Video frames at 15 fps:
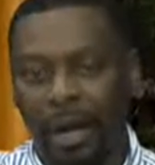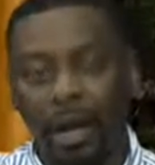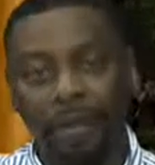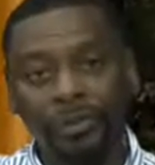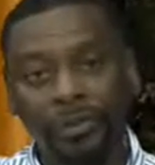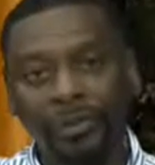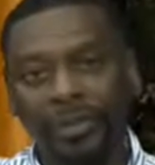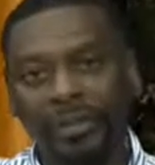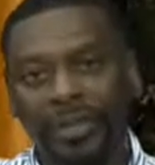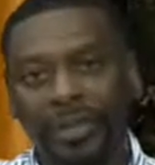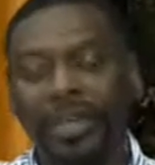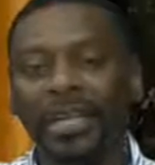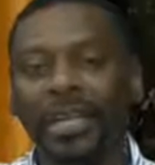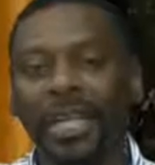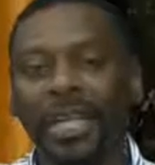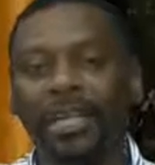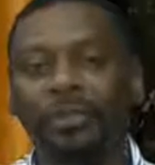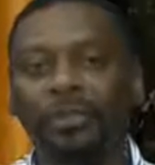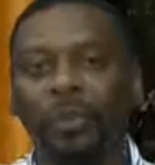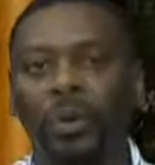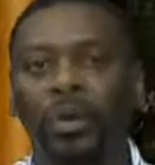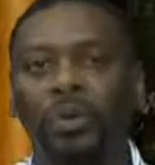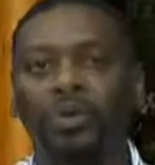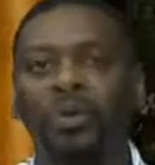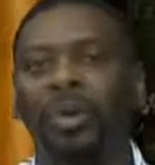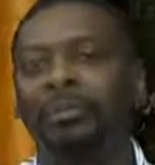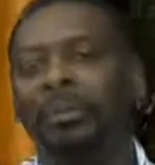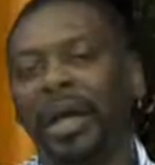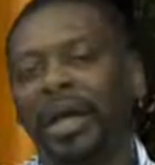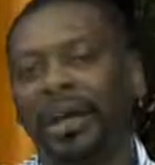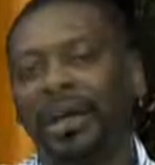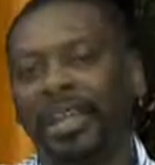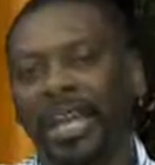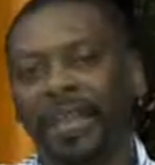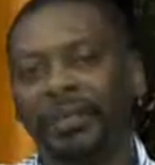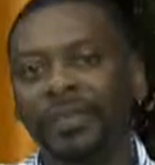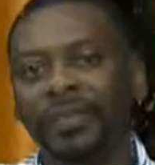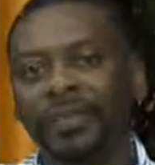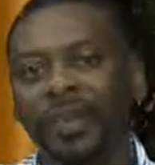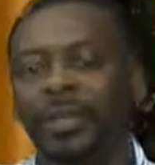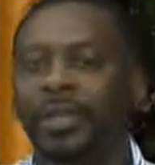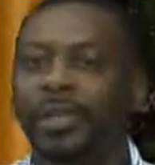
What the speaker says: Also, my second guest was Barry Davis,